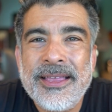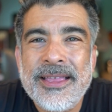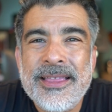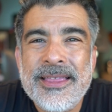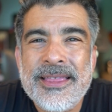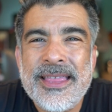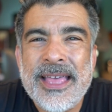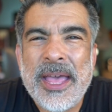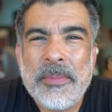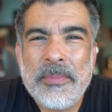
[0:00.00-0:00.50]

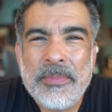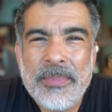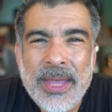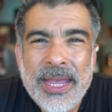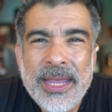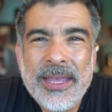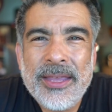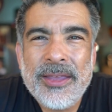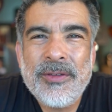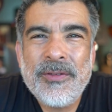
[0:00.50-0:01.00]
that
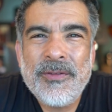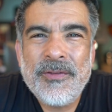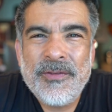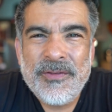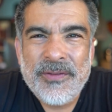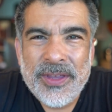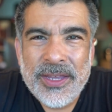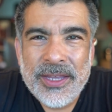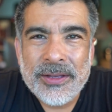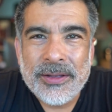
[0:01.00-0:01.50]
make you
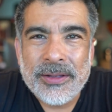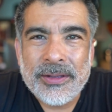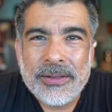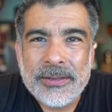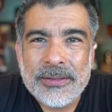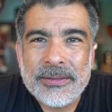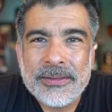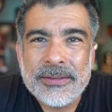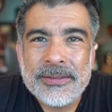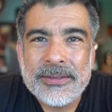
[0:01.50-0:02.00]

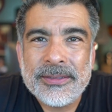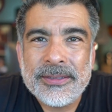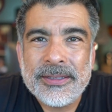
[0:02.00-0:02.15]
feel